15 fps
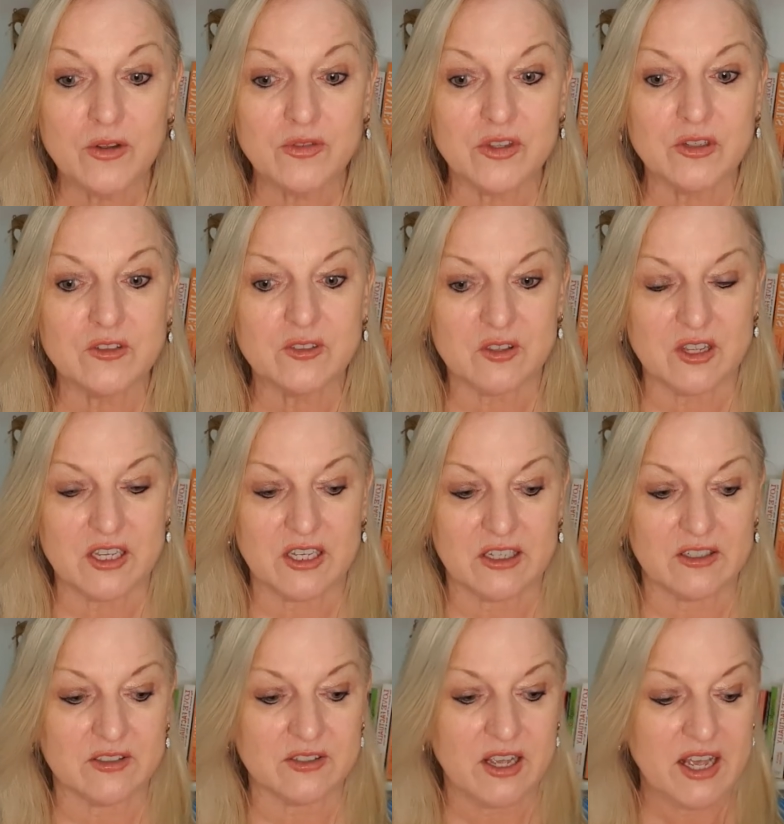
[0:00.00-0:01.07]
of those
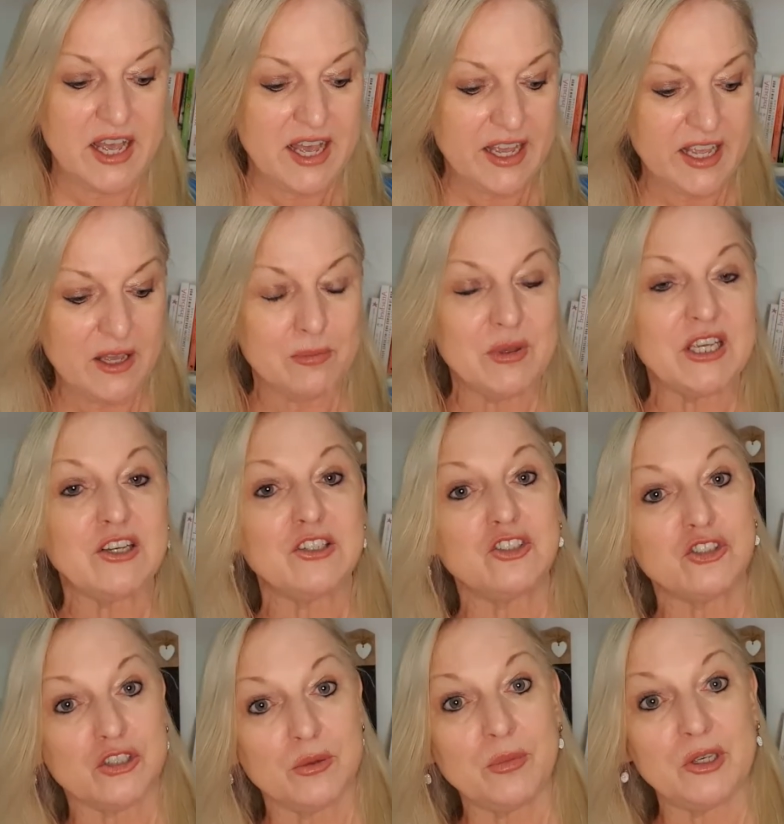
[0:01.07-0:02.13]
things can be
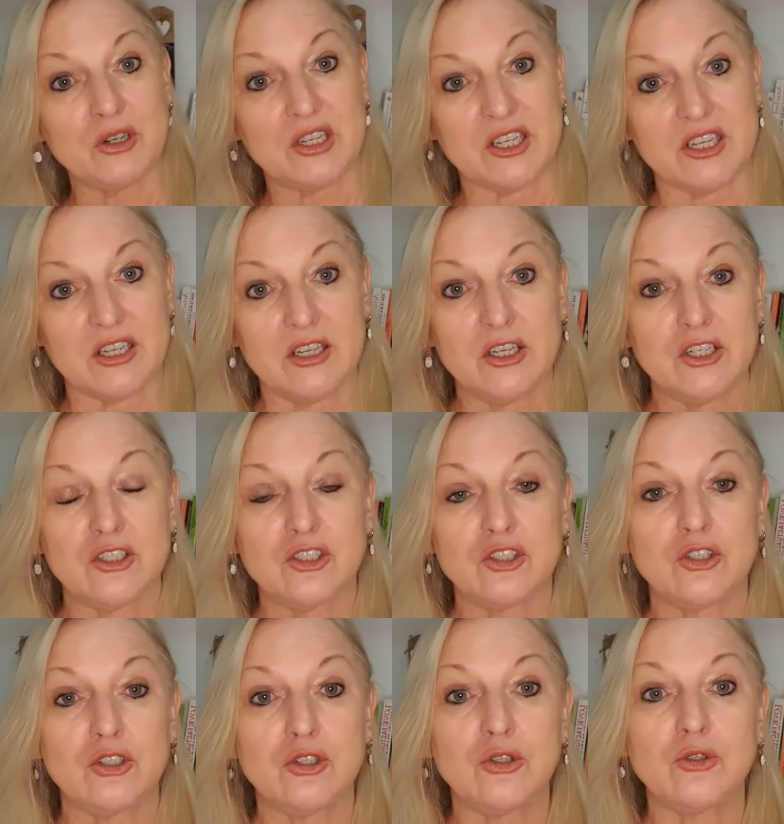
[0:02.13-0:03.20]
contributing to
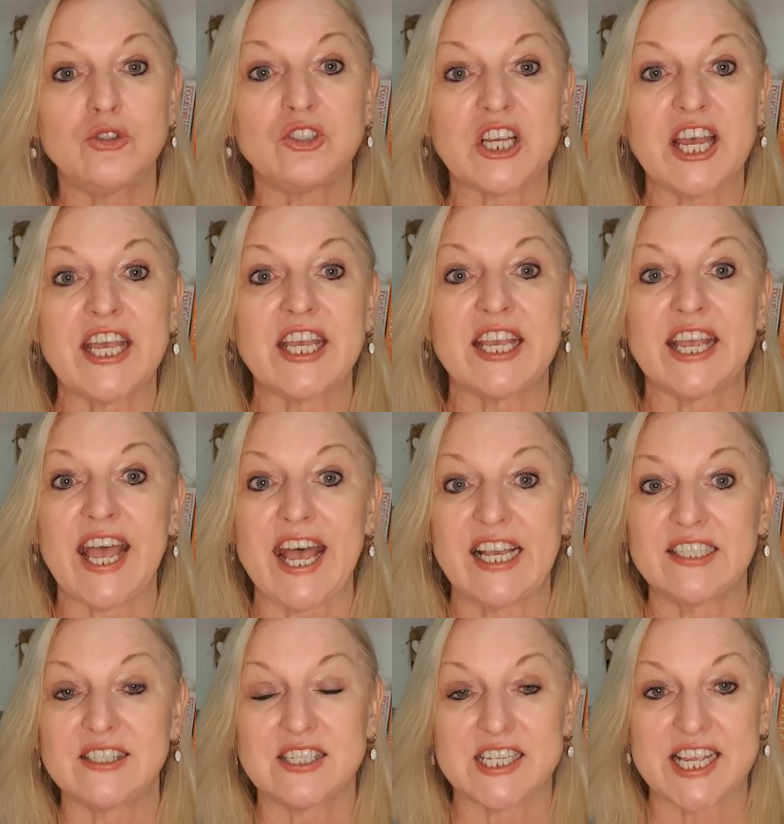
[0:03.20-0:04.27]
you taking
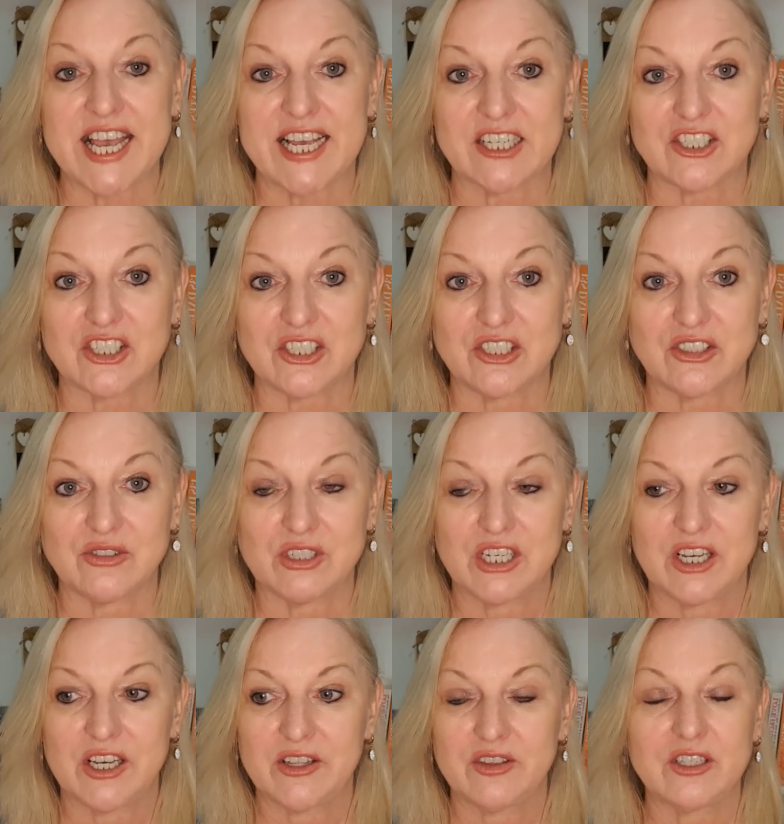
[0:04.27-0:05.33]
hasty action
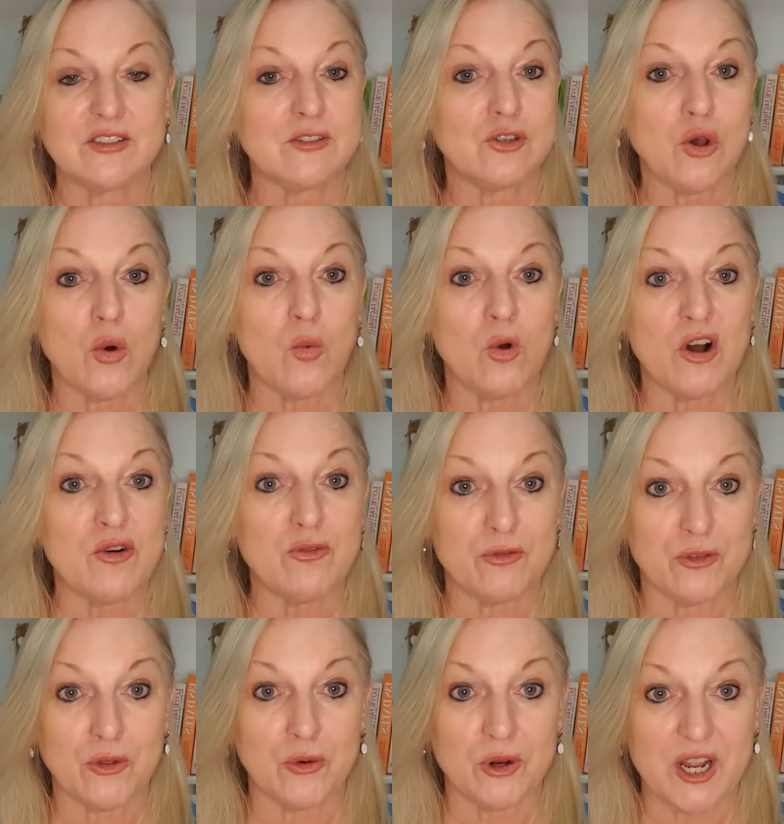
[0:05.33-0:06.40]
that's not well
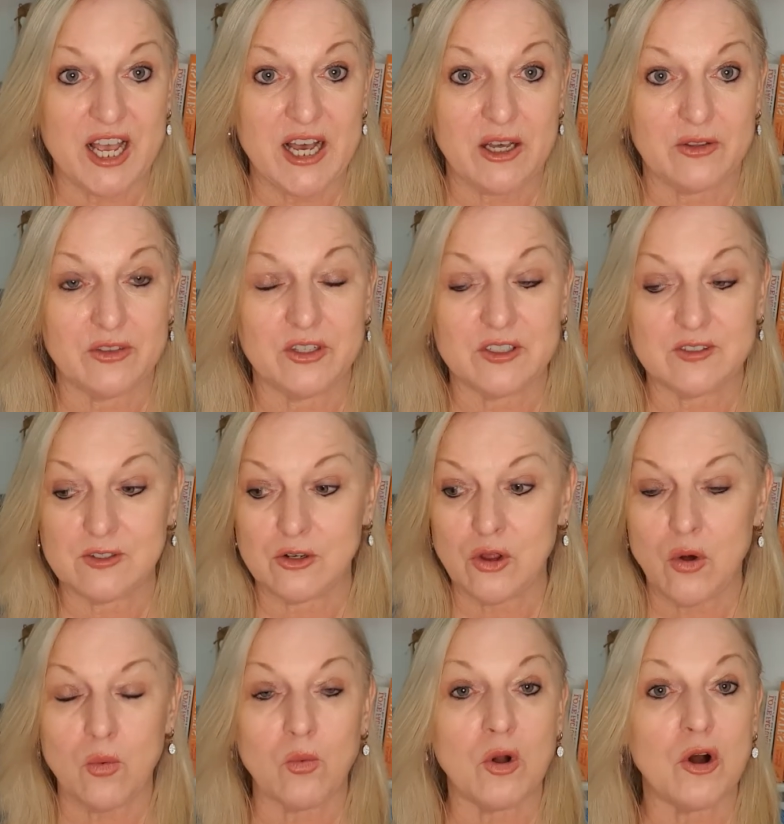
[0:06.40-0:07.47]
thought out, that's
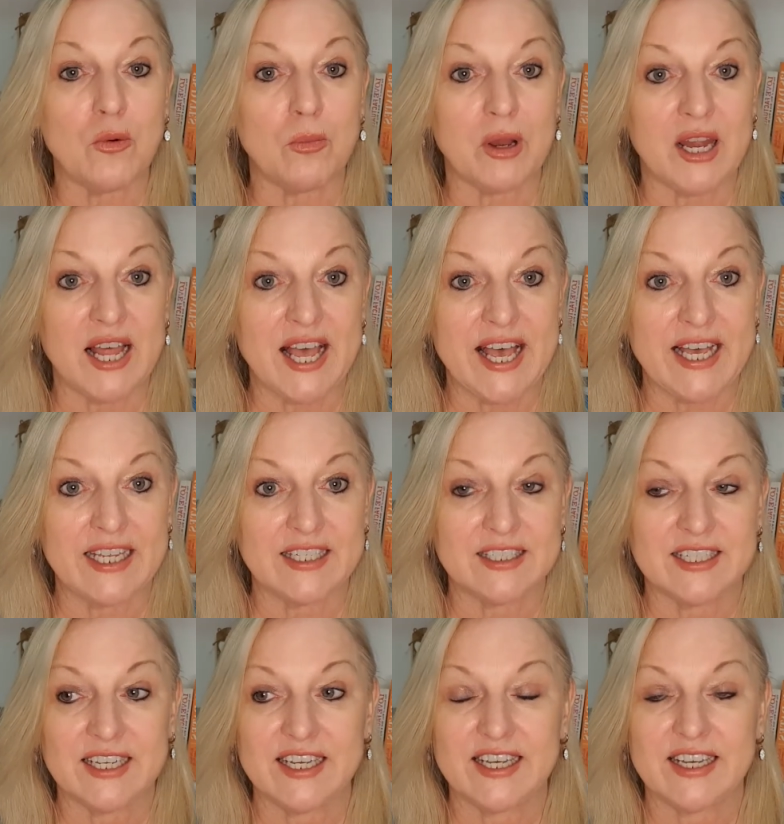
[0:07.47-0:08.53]
not well planned,
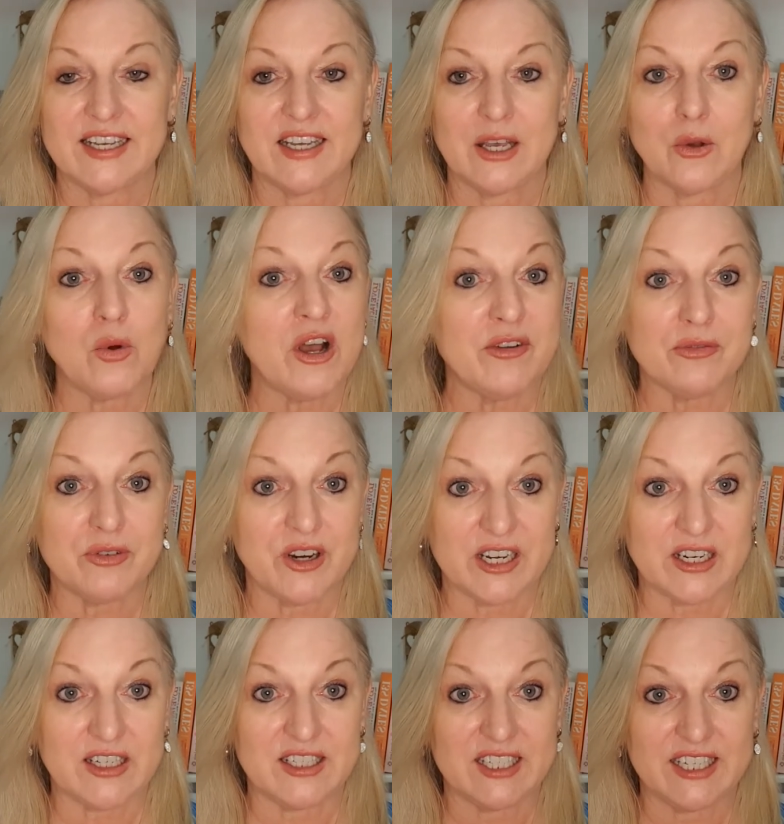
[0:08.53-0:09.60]
and quite
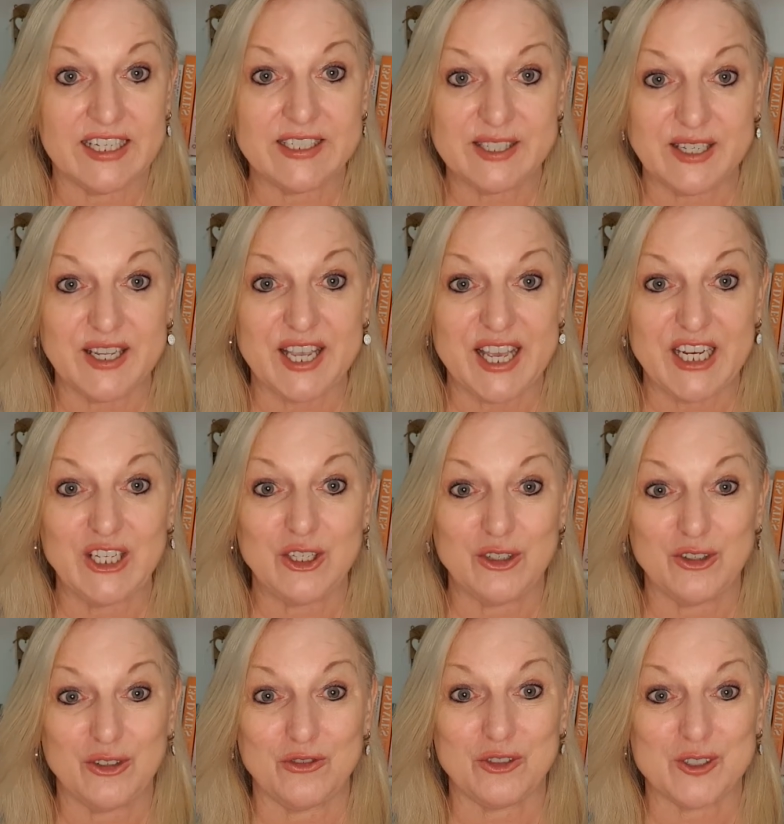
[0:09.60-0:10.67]
frankly, isn't getting you
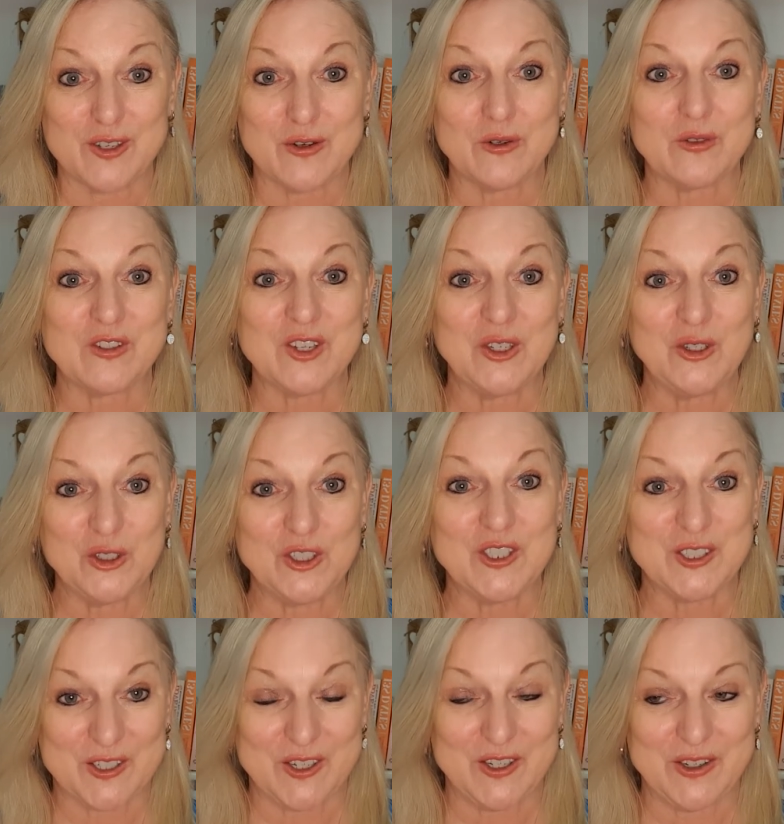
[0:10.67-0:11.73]
the results you
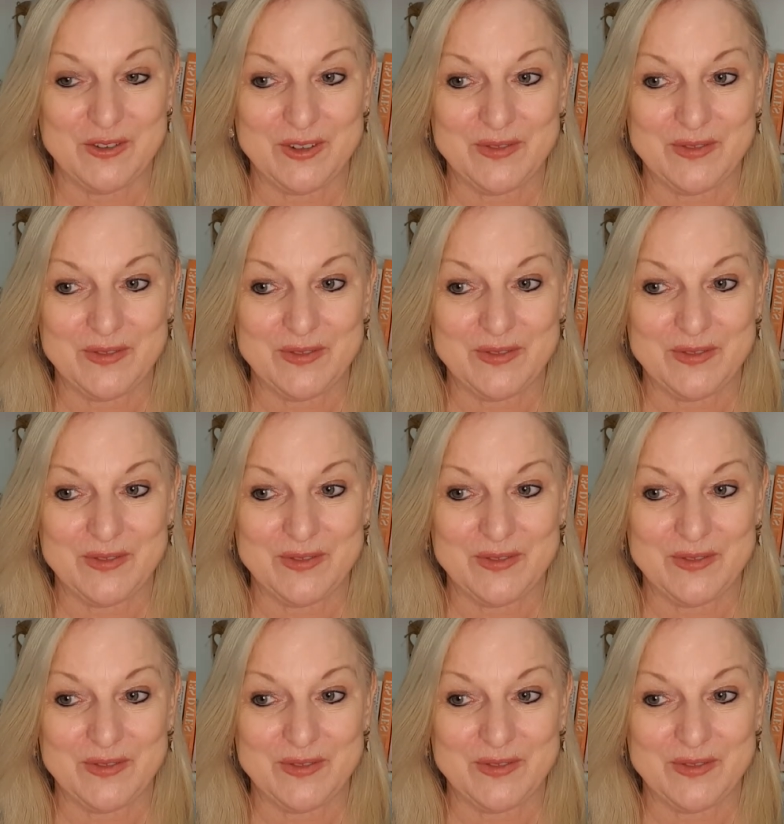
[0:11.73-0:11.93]
deserve.